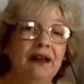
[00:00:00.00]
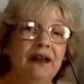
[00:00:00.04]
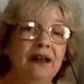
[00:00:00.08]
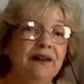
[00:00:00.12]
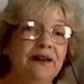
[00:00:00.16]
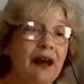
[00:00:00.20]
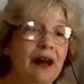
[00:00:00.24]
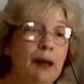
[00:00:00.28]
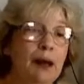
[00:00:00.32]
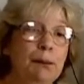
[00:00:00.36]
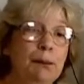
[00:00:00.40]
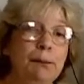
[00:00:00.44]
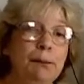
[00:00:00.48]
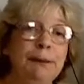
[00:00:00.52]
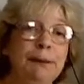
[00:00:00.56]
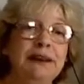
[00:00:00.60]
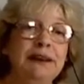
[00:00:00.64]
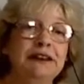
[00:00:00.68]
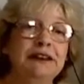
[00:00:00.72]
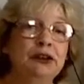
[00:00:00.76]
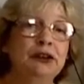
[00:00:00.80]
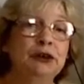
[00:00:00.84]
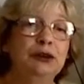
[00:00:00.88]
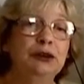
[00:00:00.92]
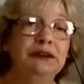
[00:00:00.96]
"thy
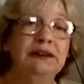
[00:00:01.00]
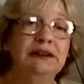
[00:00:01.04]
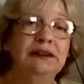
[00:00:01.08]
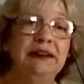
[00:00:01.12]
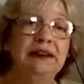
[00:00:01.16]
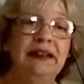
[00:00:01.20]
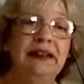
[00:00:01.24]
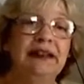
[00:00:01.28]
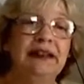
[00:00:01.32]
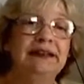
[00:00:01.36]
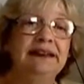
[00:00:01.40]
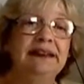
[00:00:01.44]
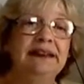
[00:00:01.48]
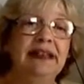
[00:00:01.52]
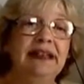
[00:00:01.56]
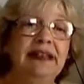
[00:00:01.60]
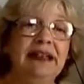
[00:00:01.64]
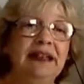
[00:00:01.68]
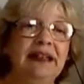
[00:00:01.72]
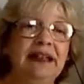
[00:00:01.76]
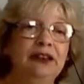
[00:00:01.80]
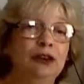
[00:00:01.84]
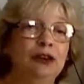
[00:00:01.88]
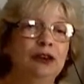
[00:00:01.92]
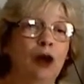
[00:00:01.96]
mistress leads thee
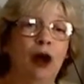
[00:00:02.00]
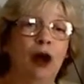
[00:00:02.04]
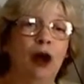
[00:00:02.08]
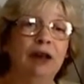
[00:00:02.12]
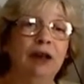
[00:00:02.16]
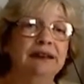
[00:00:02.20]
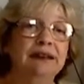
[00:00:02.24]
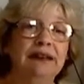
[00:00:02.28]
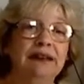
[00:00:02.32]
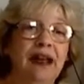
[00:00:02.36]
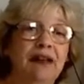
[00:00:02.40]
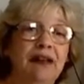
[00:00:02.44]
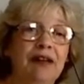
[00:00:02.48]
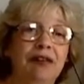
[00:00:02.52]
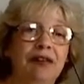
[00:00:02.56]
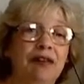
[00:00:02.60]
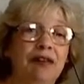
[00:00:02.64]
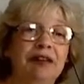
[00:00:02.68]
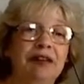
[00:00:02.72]
a dog's life of